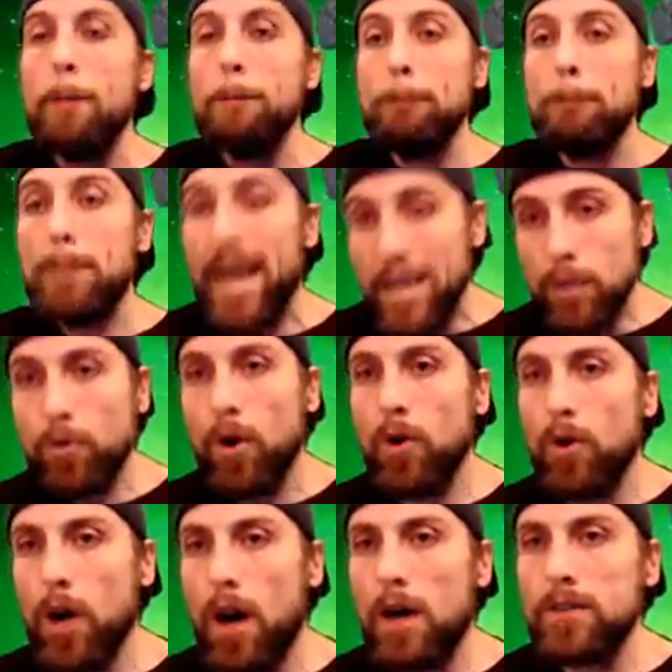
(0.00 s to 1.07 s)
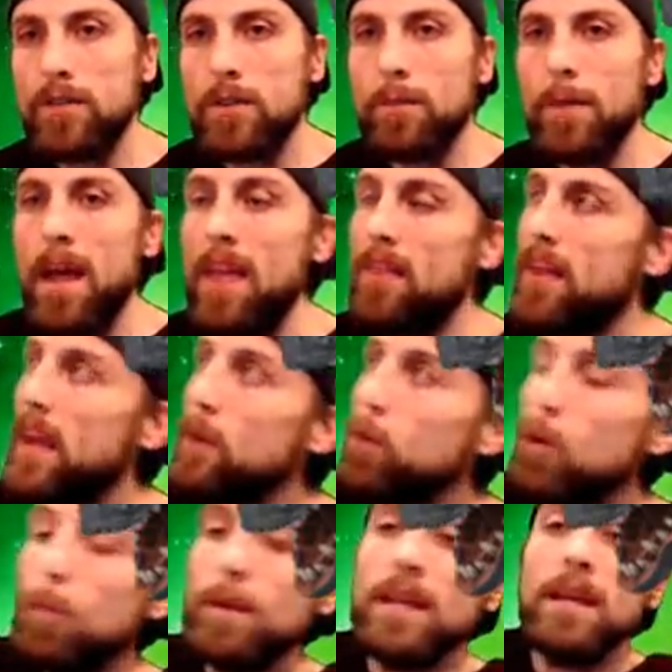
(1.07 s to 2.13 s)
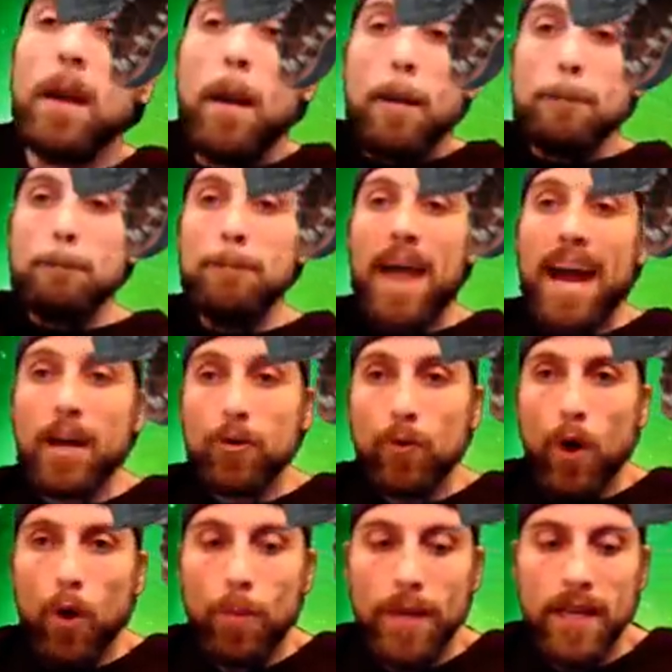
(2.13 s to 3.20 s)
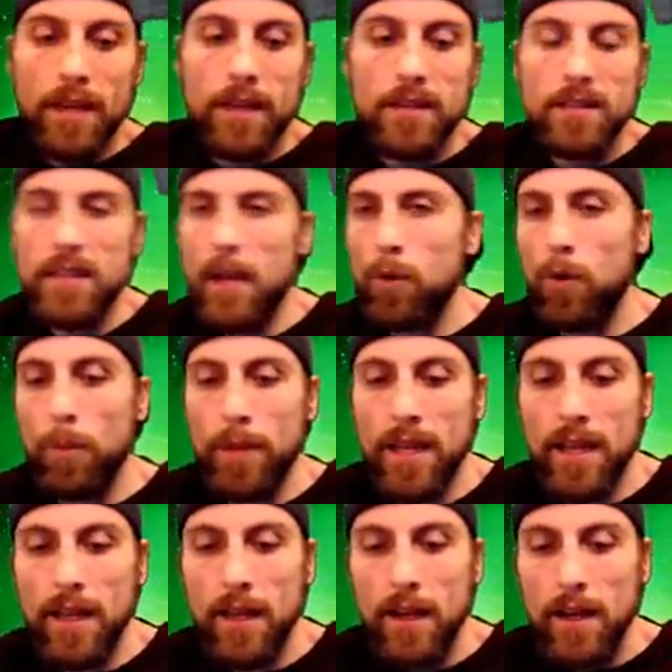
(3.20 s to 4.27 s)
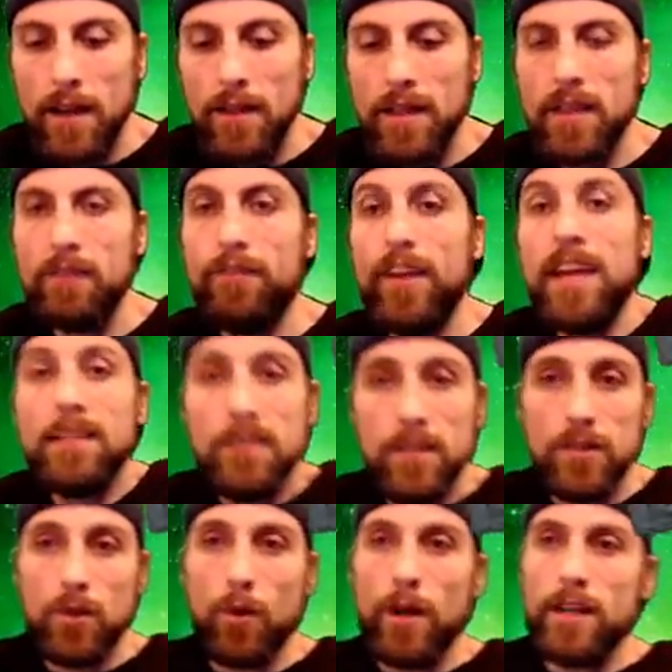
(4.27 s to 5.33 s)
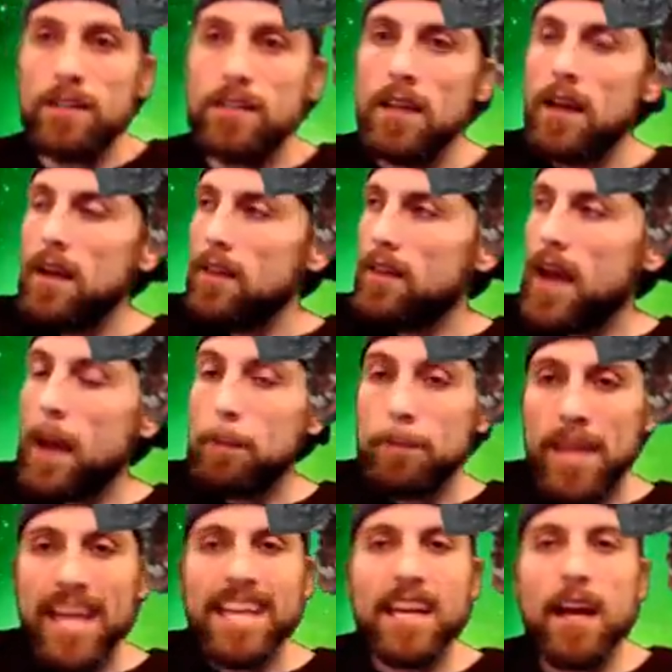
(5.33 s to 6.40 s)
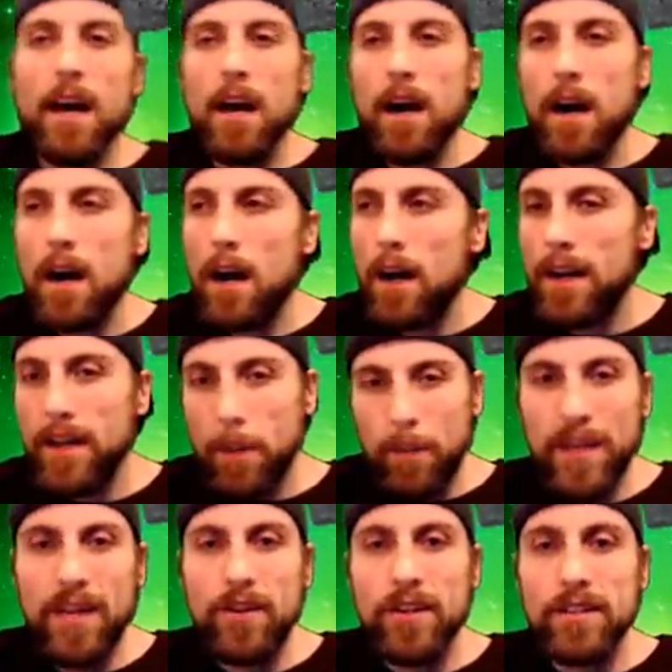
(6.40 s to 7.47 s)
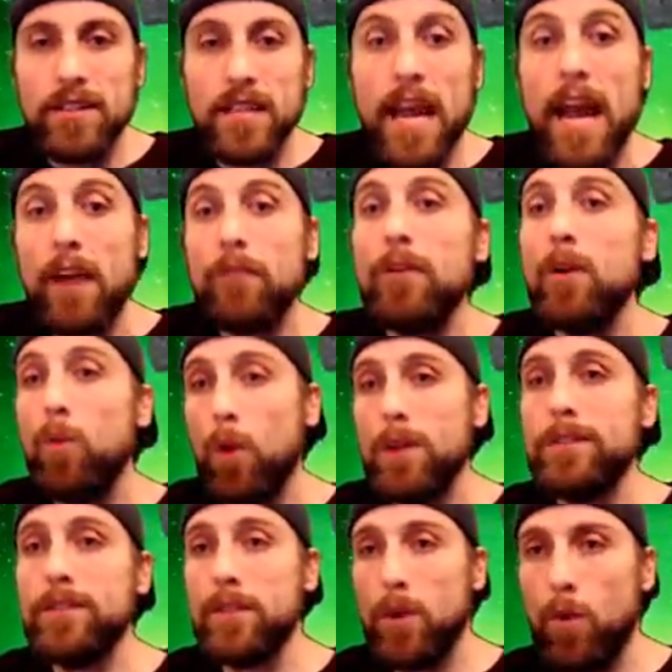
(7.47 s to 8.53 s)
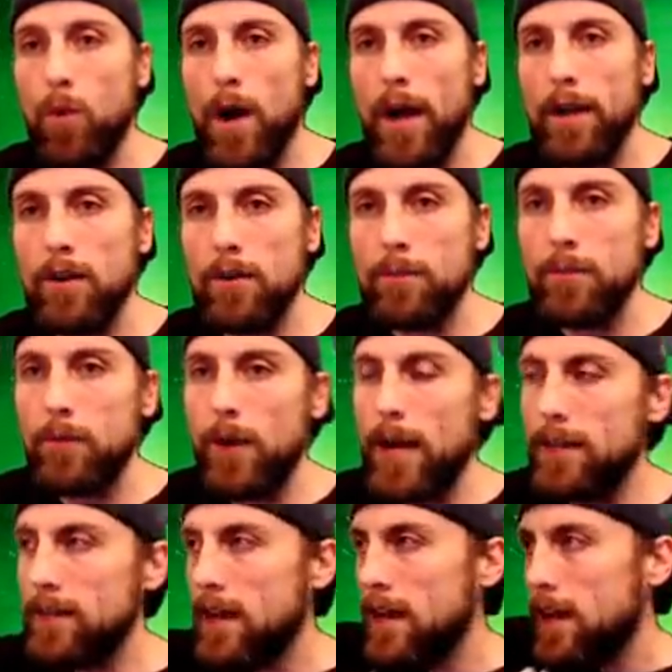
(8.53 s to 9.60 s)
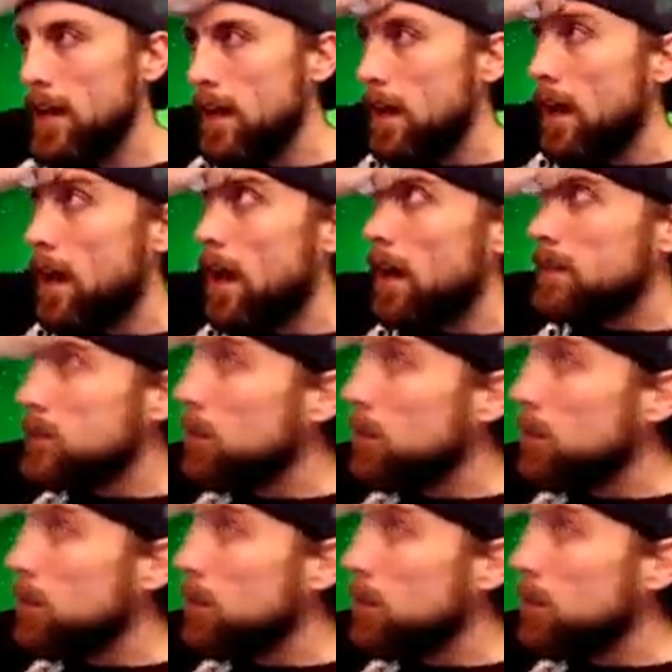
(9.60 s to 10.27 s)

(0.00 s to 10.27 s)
microcosm. They will be macro beings. They will be the Fantazoids that make uh, an appearance every once in a while, right? Uh, so